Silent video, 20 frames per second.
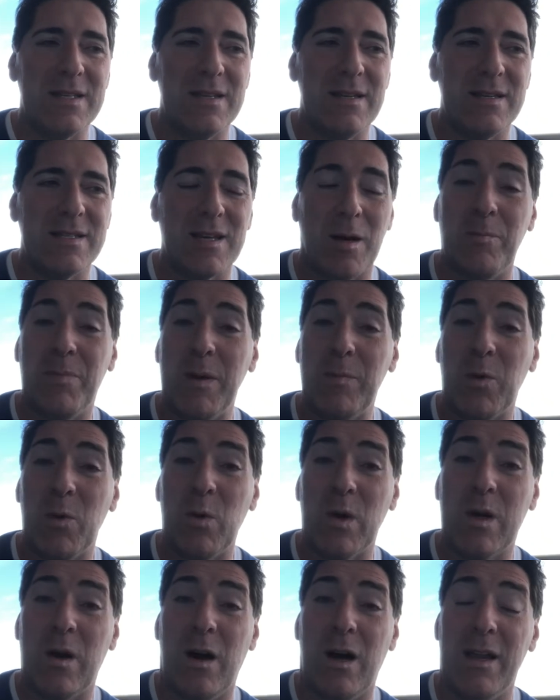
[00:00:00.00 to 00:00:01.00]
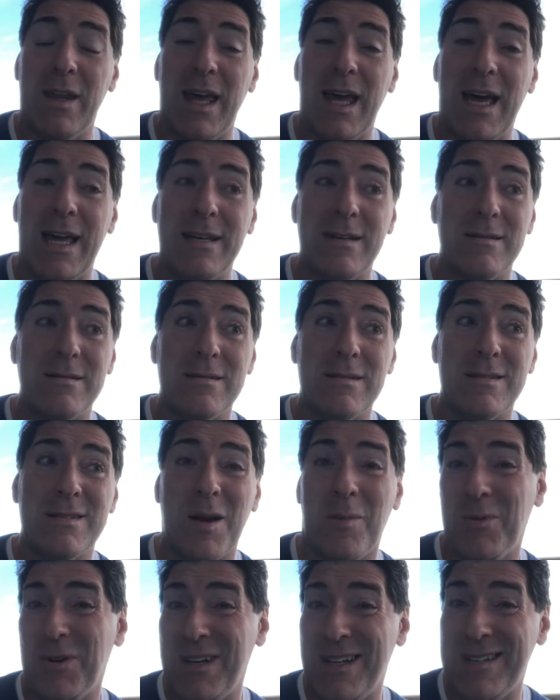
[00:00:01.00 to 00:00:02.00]
Some people would call that
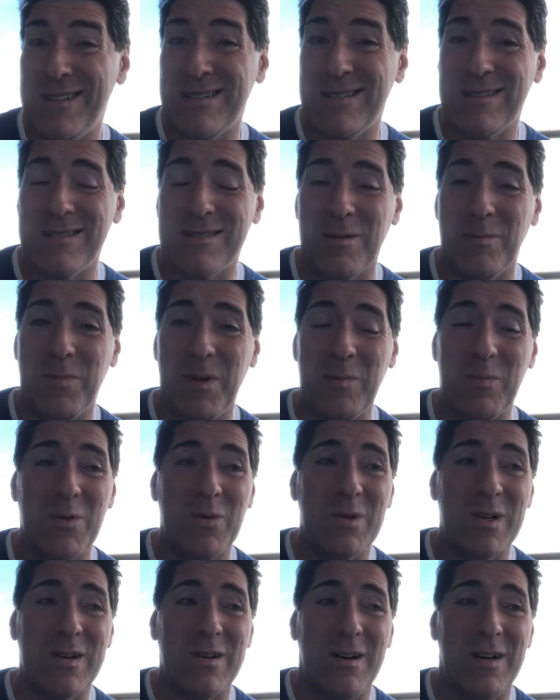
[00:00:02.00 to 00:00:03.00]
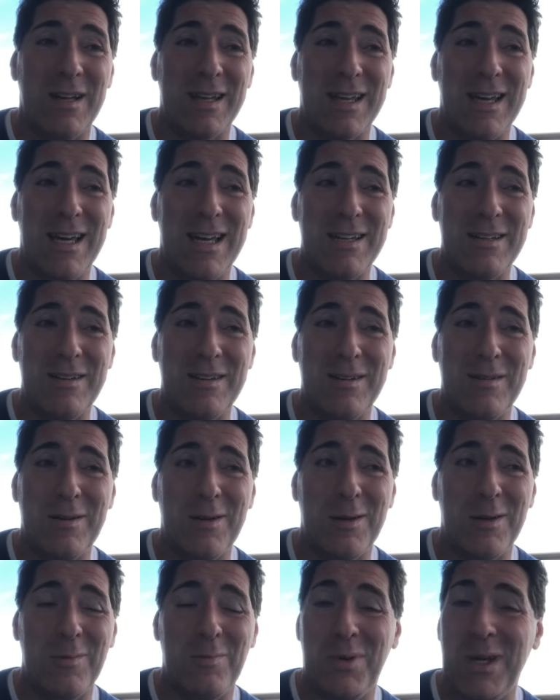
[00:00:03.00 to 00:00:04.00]
stubbornness. Some people would call that
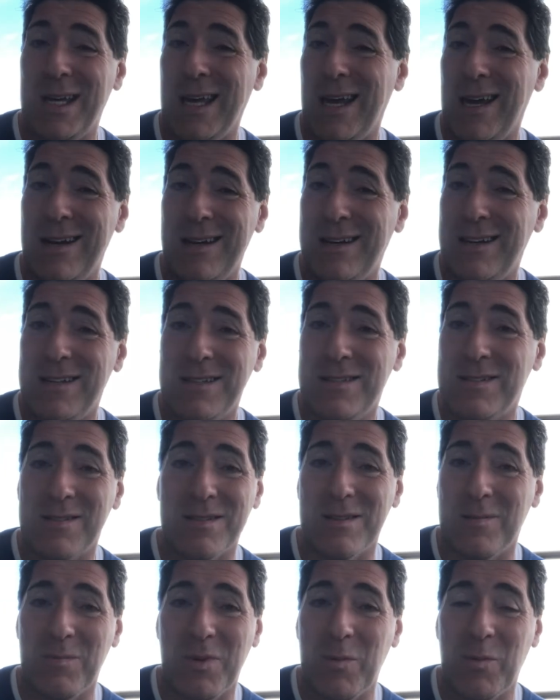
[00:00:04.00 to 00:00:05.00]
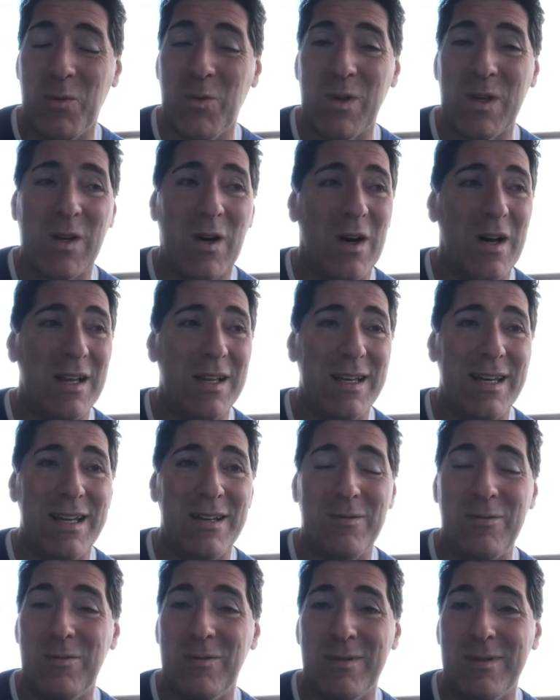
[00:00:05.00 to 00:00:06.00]
pig-headedness. Some people would call it
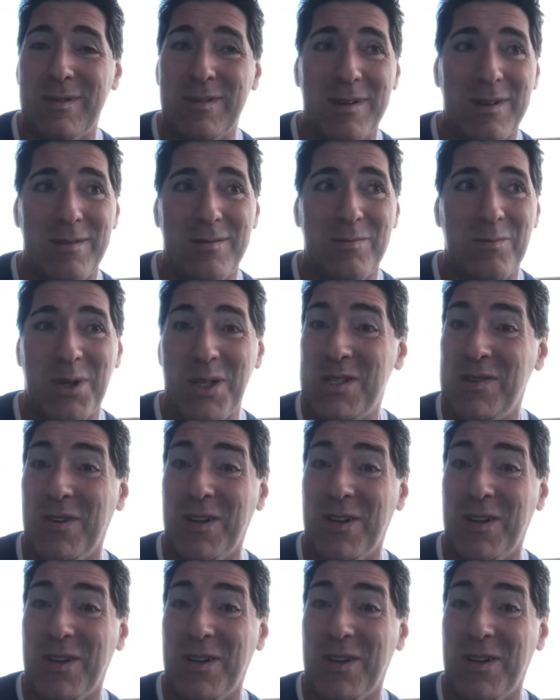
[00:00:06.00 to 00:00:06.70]
a bunch of